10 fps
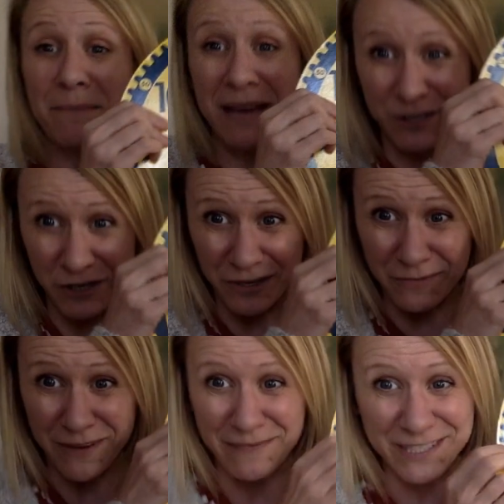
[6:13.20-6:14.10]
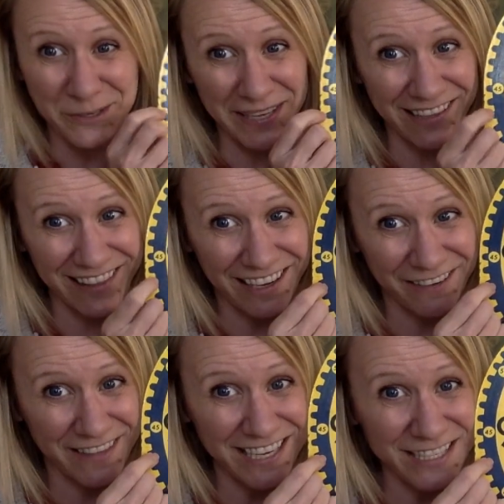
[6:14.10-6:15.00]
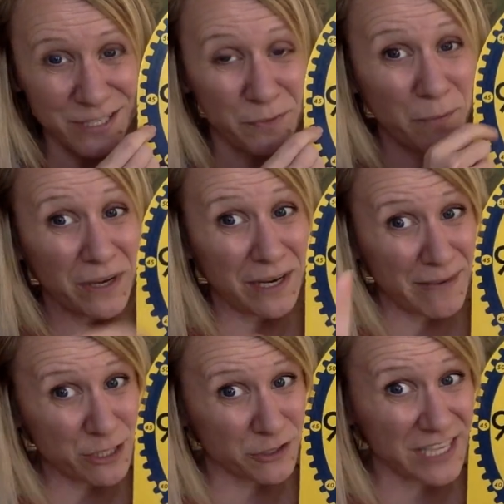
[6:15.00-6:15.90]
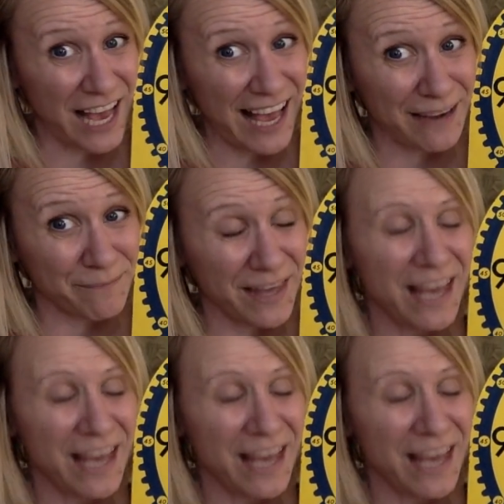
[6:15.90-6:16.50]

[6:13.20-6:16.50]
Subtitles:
to measure, we've been doing a lot of this, we want to measure time.